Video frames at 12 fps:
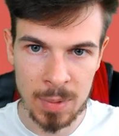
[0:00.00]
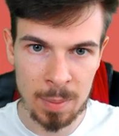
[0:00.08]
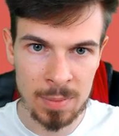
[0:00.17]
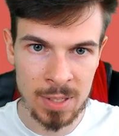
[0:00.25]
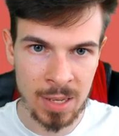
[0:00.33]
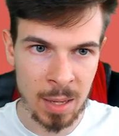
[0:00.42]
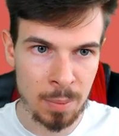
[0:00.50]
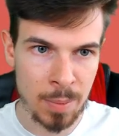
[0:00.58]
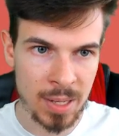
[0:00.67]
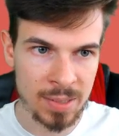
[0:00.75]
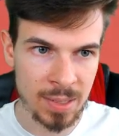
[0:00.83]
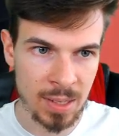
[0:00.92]
it can
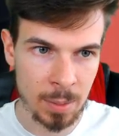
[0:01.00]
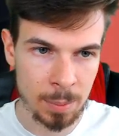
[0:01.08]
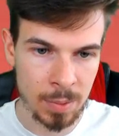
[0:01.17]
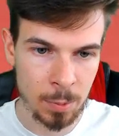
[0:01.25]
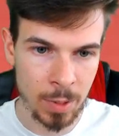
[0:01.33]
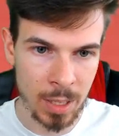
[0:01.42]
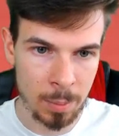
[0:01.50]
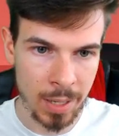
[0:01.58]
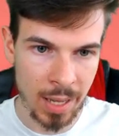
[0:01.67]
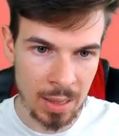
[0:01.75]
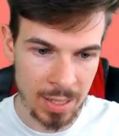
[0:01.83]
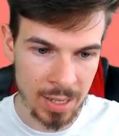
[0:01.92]
mess it up quite
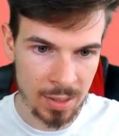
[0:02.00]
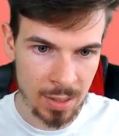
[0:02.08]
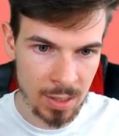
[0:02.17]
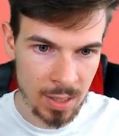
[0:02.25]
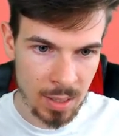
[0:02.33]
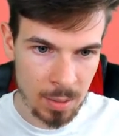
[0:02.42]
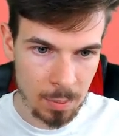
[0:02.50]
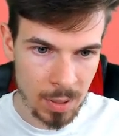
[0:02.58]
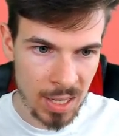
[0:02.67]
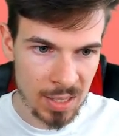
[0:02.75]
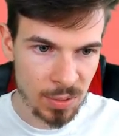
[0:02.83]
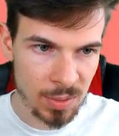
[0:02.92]
badly, but
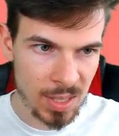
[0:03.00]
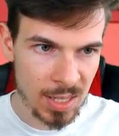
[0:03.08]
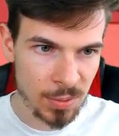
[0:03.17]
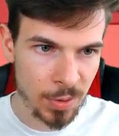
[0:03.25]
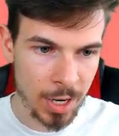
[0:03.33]
that's fine.